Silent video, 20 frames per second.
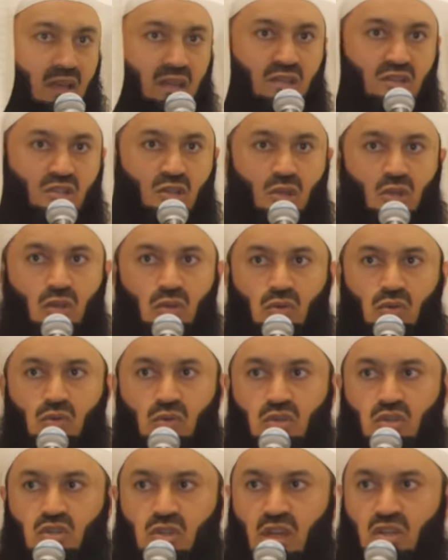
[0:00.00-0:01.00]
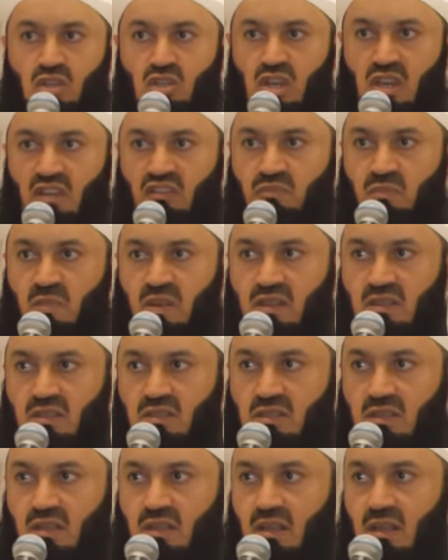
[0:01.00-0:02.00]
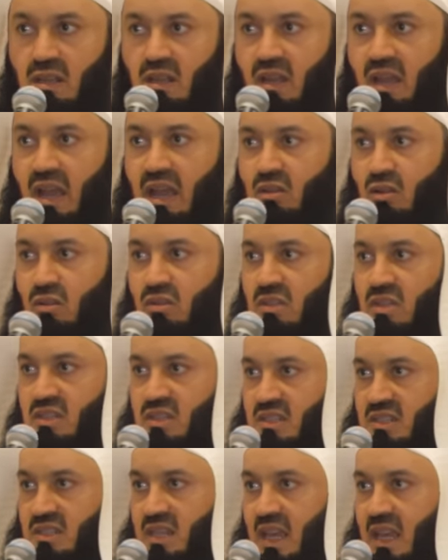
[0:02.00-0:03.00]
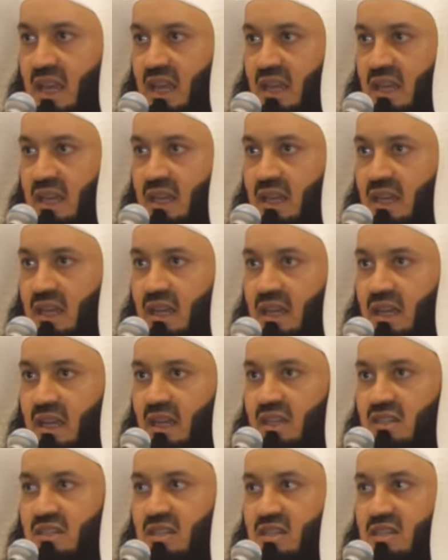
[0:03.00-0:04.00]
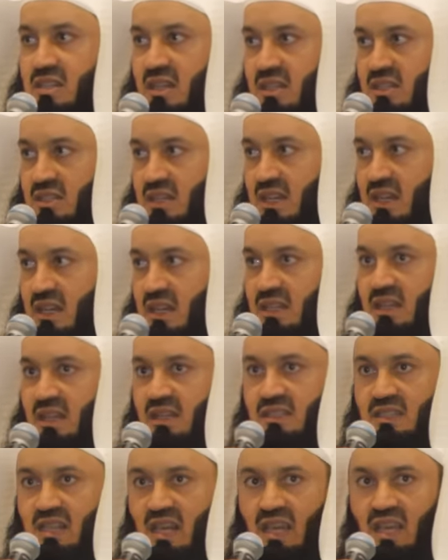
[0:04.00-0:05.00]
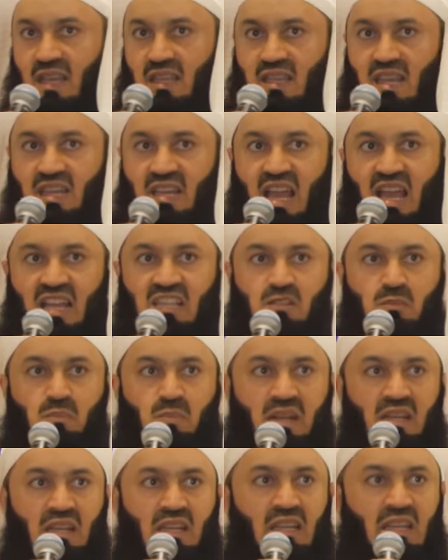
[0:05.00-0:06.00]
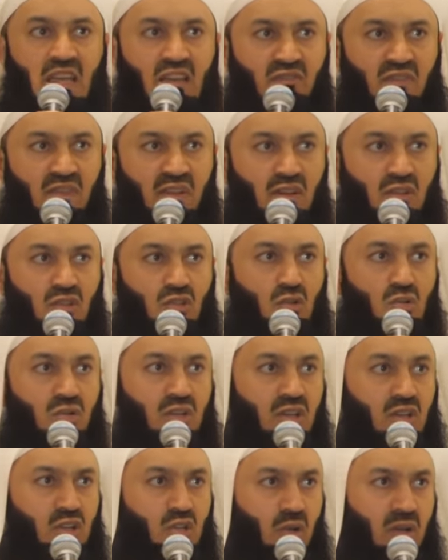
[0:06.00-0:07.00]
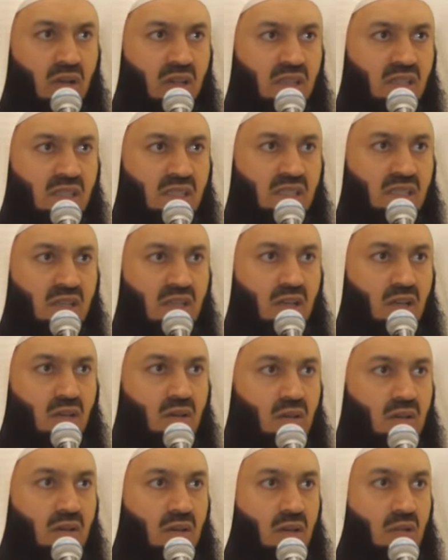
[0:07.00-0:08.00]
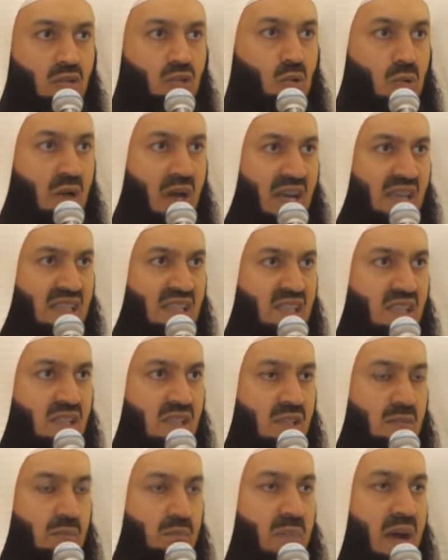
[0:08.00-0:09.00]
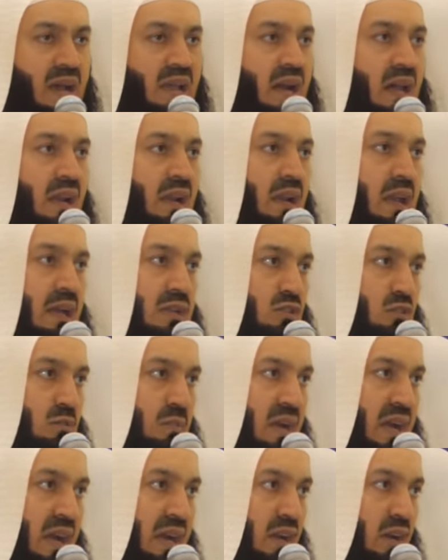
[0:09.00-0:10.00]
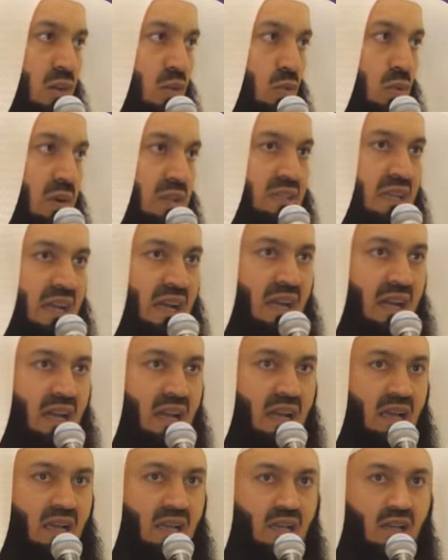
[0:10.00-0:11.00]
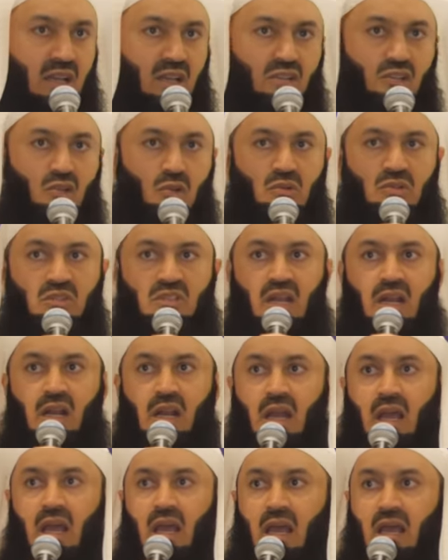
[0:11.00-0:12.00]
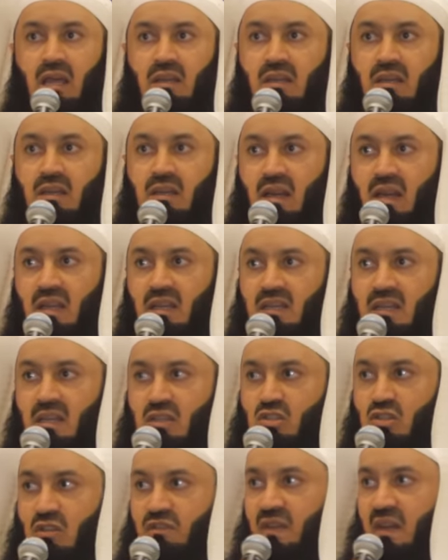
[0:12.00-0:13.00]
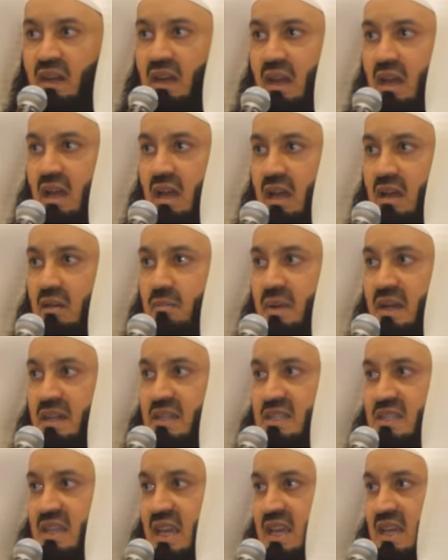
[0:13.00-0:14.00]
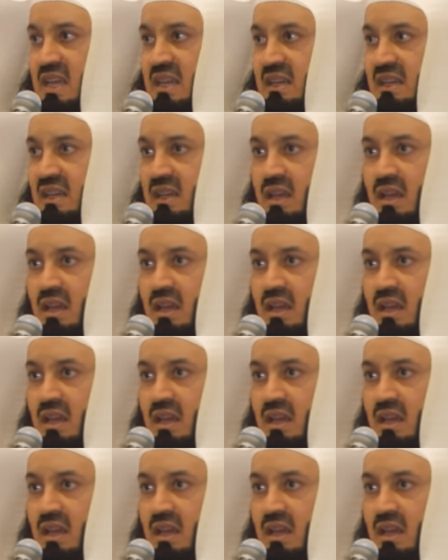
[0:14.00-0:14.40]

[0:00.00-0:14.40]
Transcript: this huge achievement. And on this day, it is indeed a day that has been given to rejoice to us by Allah subhanahu wa ta'ala. So declare the greatness of Allah by saying,